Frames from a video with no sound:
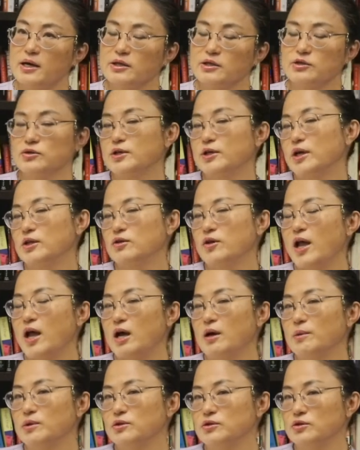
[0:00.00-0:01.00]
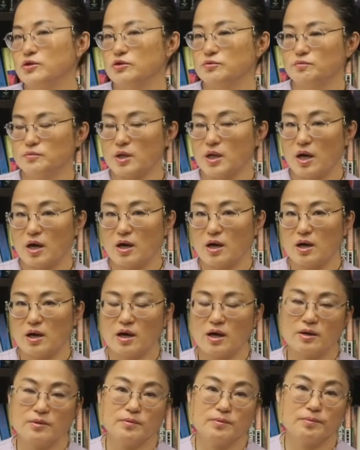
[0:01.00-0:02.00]
you cannot have a good
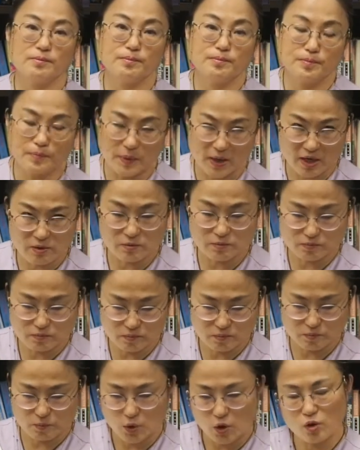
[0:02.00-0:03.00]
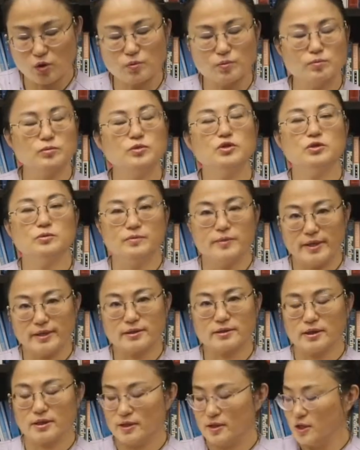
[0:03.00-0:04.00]
bowel
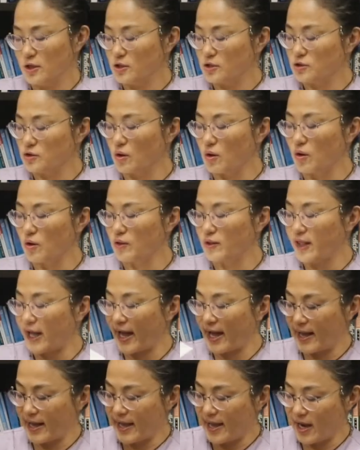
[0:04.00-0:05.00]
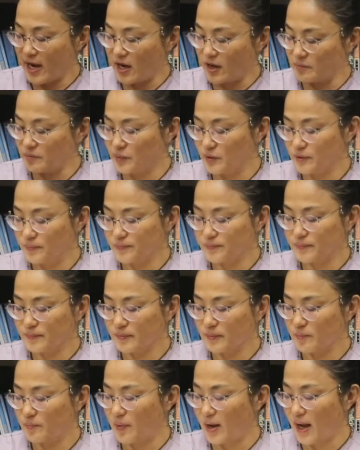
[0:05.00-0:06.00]
movement. So that helps
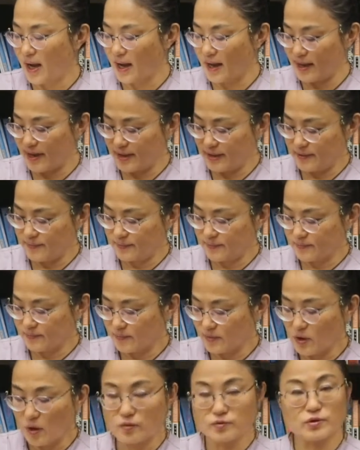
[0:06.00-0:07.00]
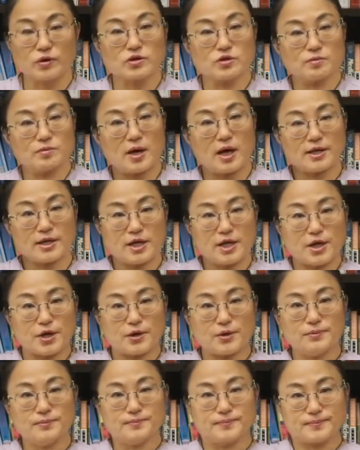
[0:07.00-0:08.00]
by, of course, body
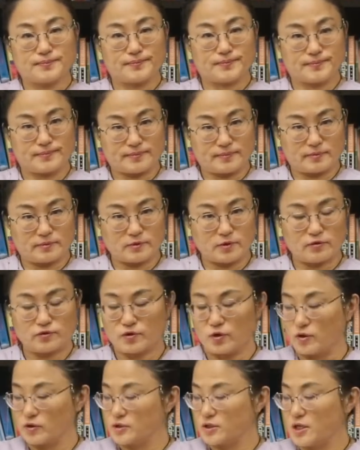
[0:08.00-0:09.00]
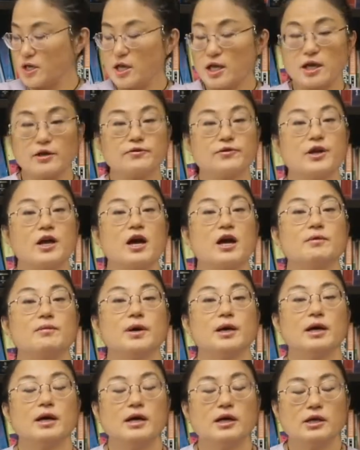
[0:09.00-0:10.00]
here. Of course, if you have
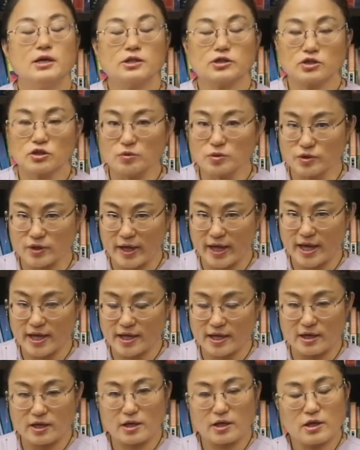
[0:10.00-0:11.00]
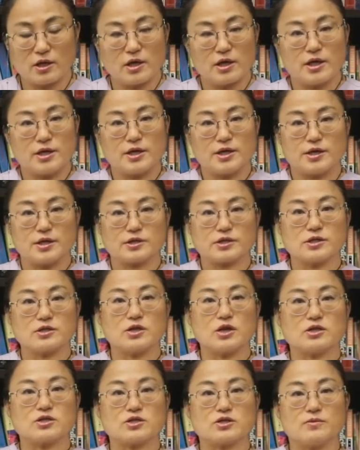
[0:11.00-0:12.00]
a stomach aching, here's
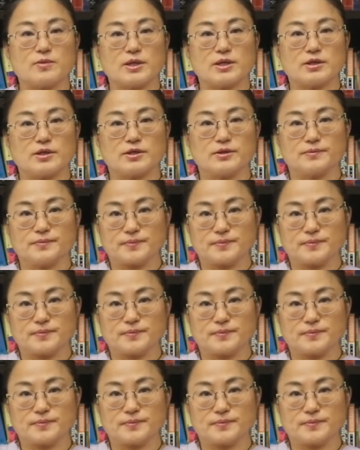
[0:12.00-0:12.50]
your stomach.